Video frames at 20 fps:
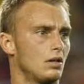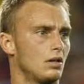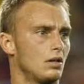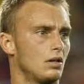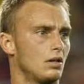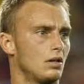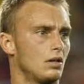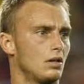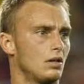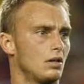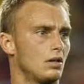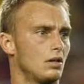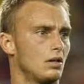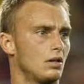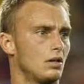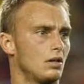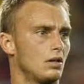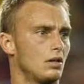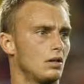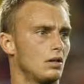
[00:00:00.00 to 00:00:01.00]

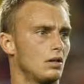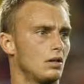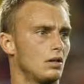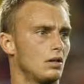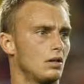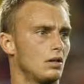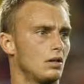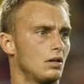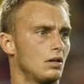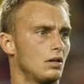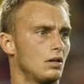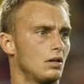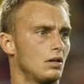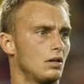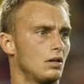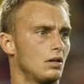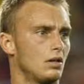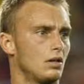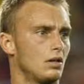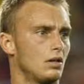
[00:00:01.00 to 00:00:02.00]

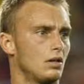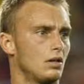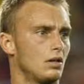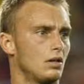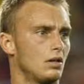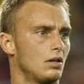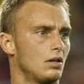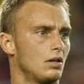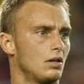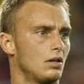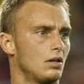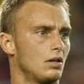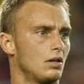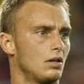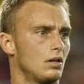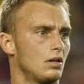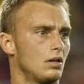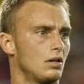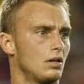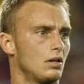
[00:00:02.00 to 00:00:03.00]

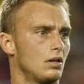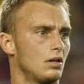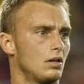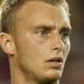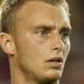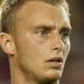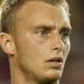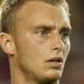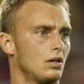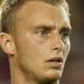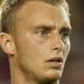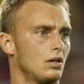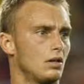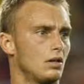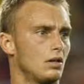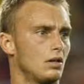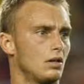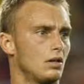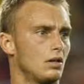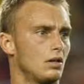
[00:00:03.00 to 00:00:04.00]

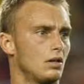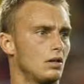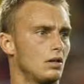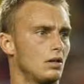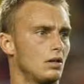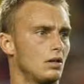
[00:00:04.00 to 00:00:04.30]
[no speech]